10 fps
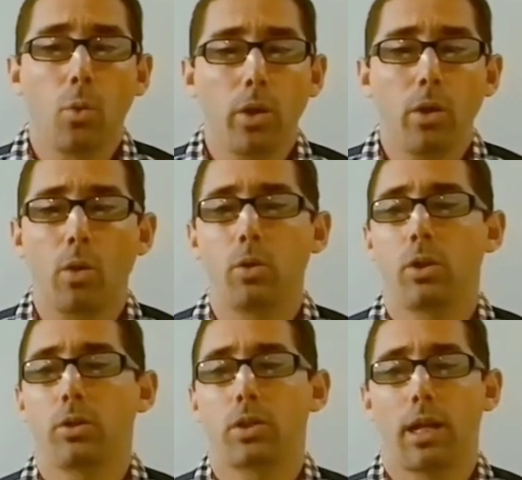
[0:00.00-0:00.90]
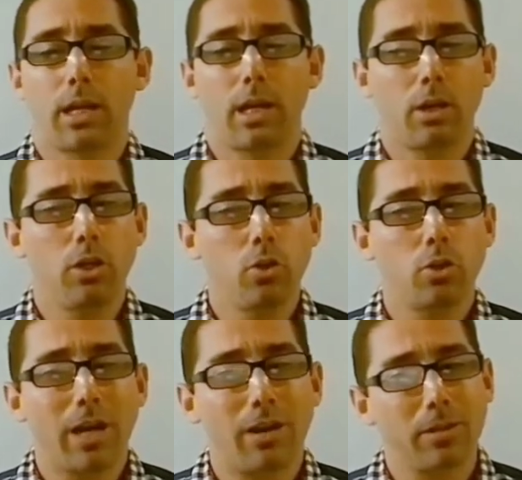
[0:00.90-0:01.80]
we all
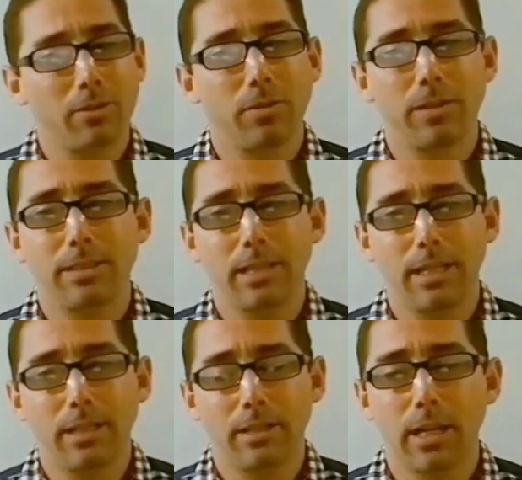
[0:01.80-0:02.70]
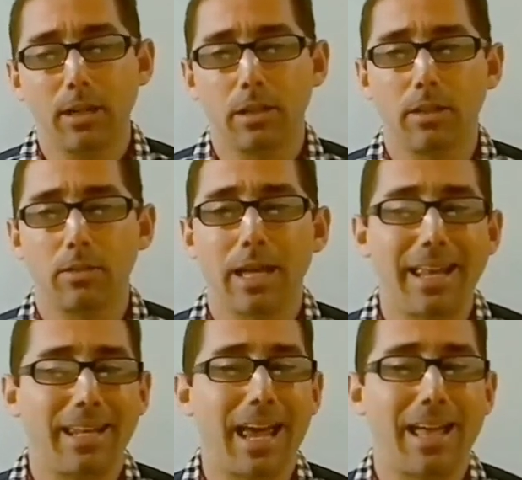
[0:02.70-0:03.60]
use artificial
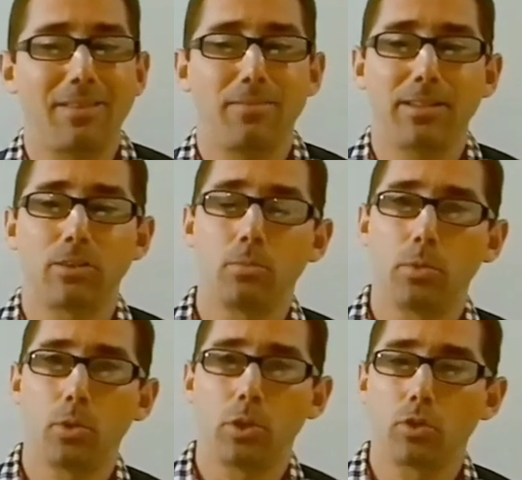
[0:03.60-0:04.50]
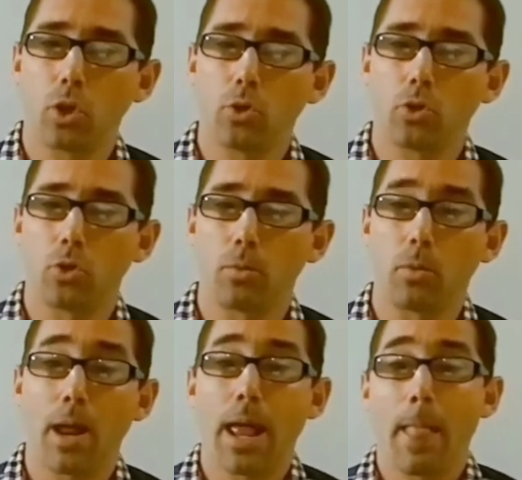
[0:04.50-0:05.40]
intelligence and advanced computing
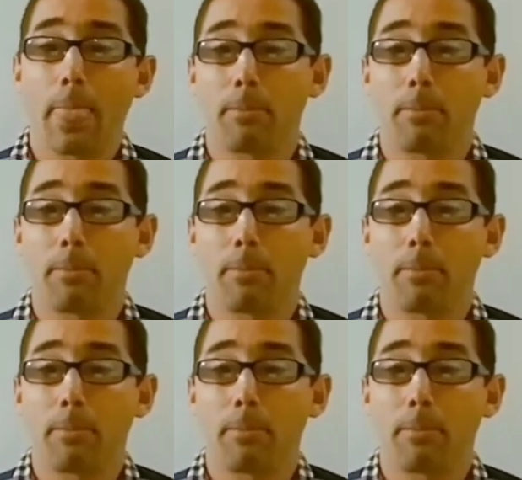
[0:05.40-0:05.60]
solutions